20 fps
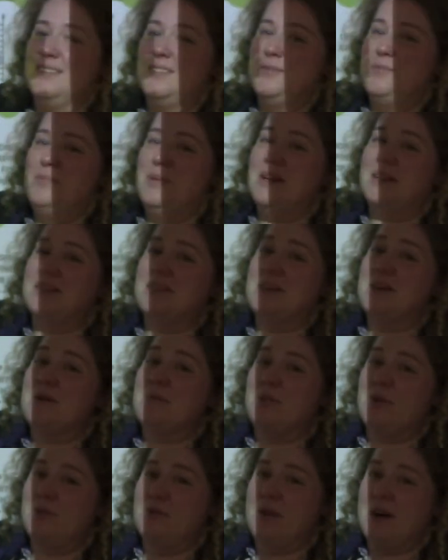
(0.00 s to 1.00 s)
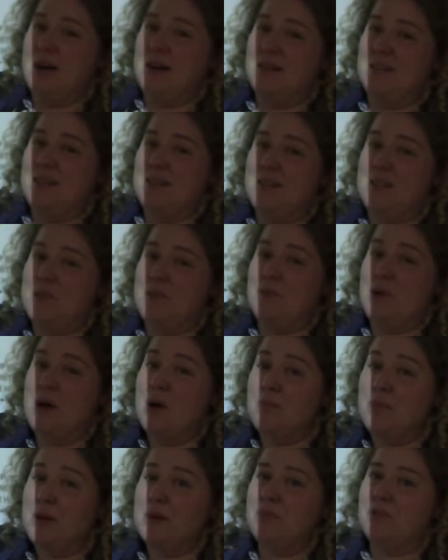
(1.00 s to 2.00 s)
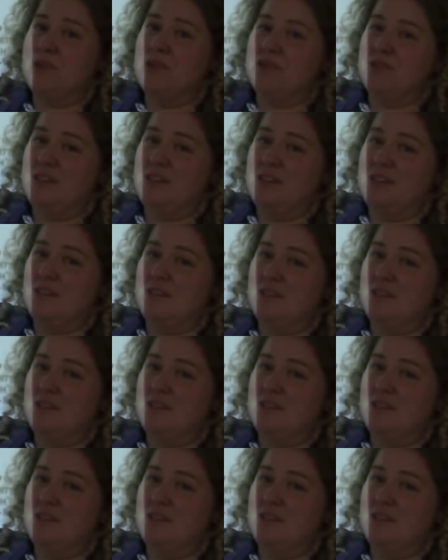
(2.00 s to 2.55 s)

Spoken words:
picked up by these pumping proteins.